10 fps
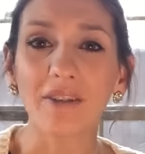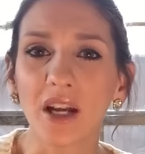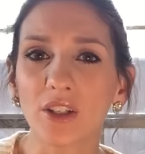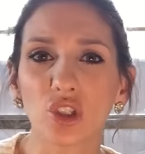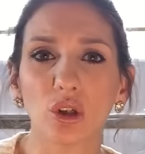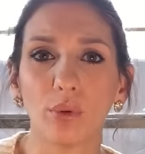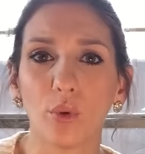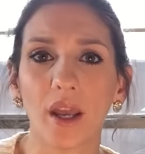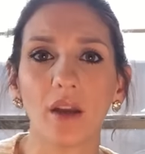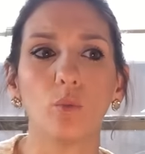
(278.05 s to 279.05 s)
I've gotten to a
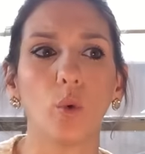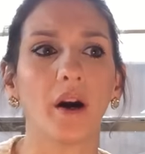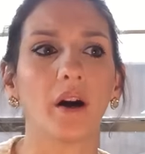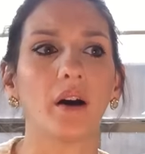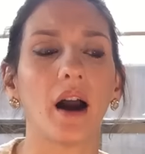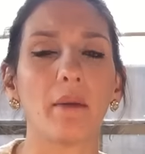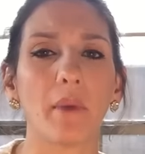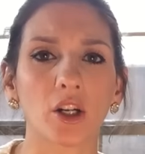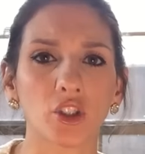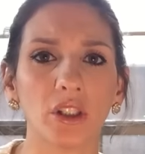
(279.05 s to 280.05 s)
point where
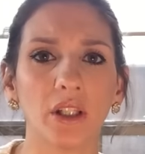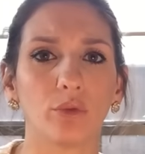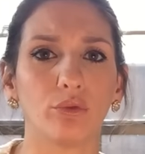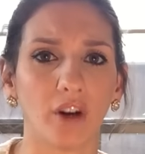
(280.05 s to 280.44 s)
I'm actually like